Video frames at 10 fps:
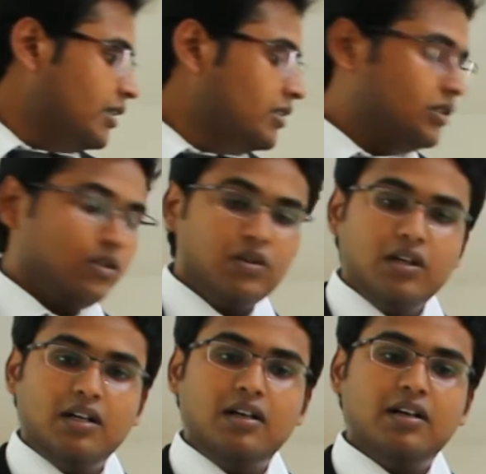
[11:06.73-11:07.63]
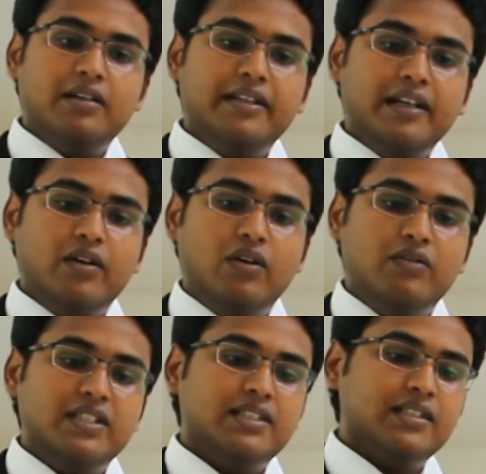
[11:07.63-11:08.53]
so they
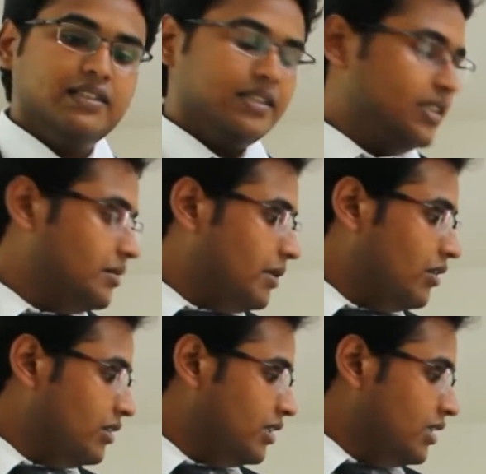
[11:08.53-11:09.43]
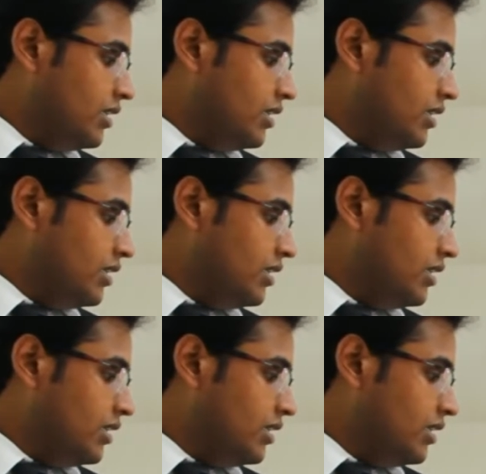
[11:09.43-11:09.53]
always concerned about